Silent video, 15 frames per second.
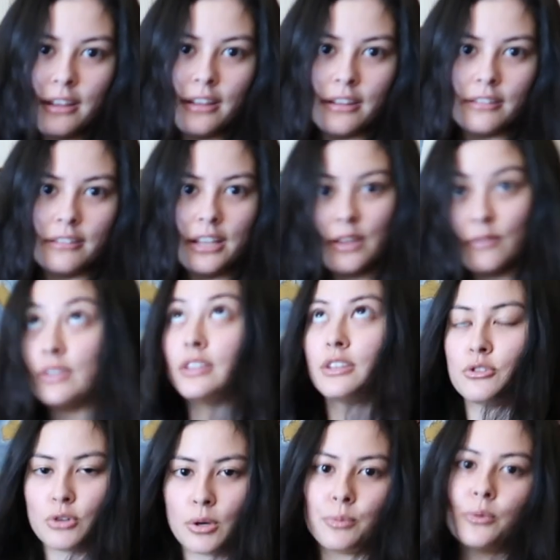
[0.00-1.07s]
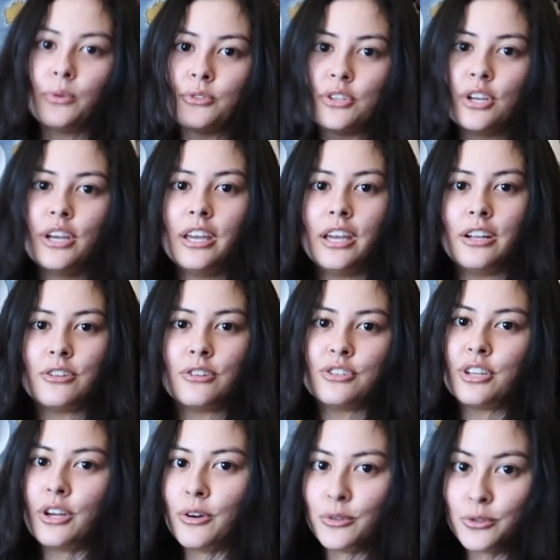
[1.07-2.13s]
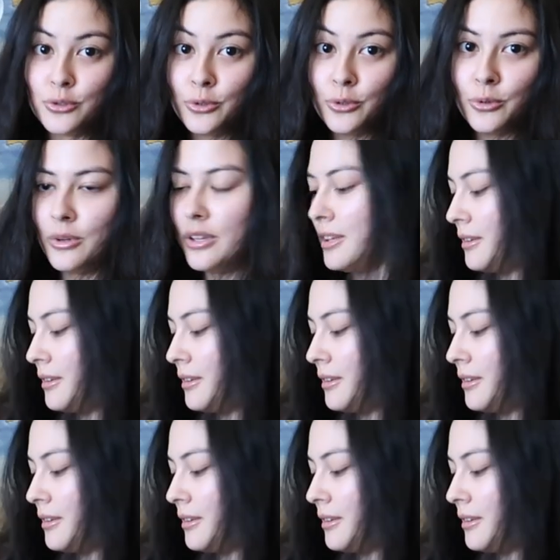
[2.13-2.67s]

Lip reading: in even the triples in Tercero to